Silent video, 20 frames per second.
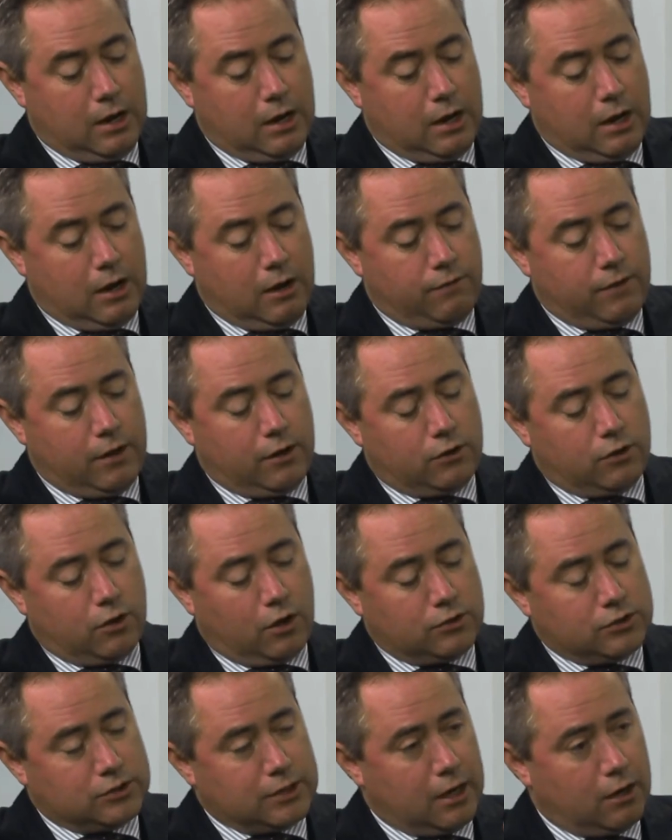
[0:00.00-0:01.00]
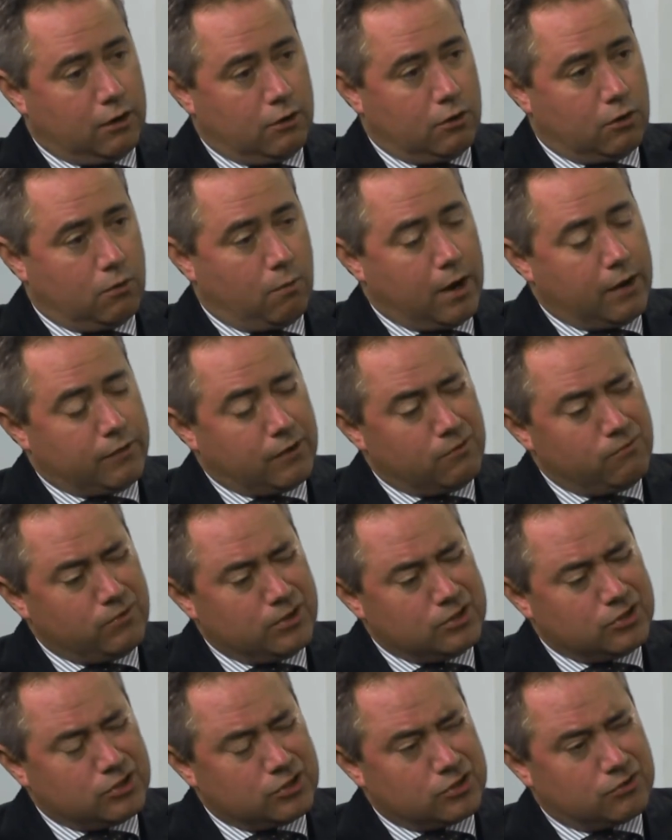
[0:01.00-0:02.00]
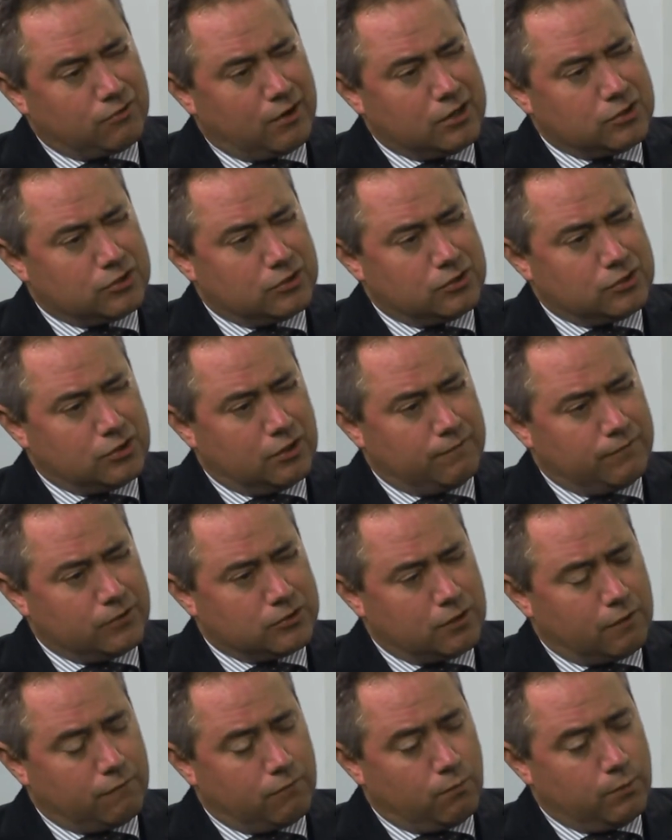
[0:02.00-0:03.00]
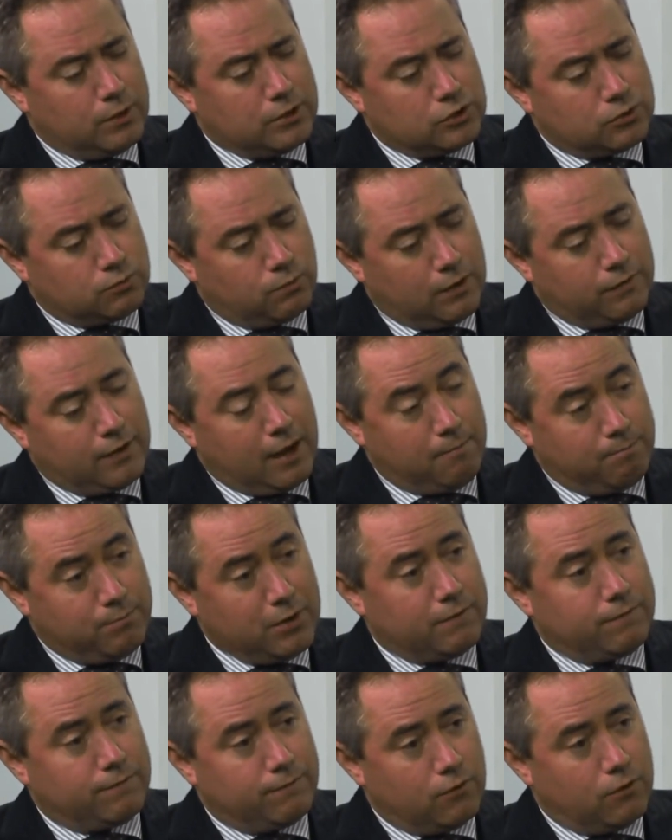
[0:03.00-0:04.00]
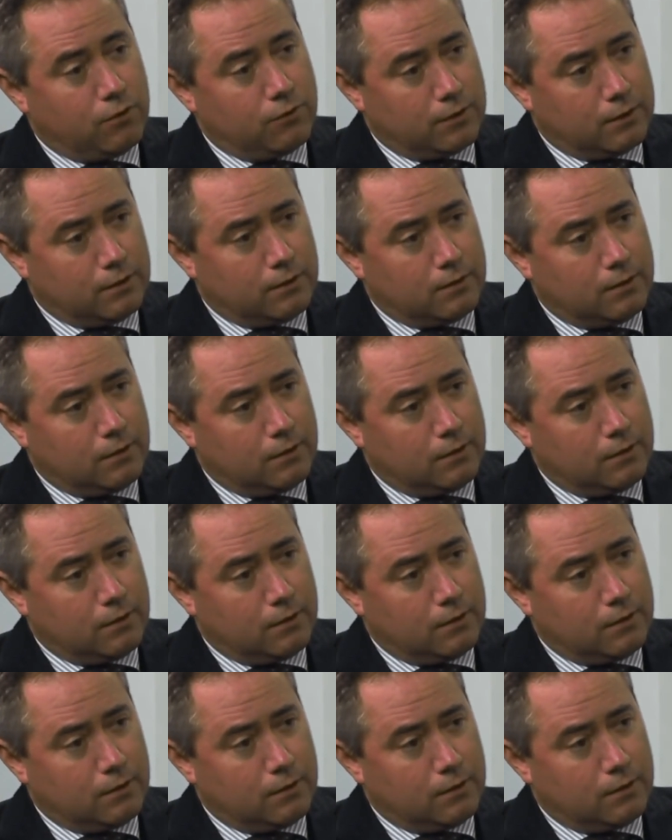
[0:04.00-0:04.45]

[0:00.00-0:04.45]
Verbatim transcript: and then it goes down a long way, and they really just scratched the surface of it. We just went that bit further,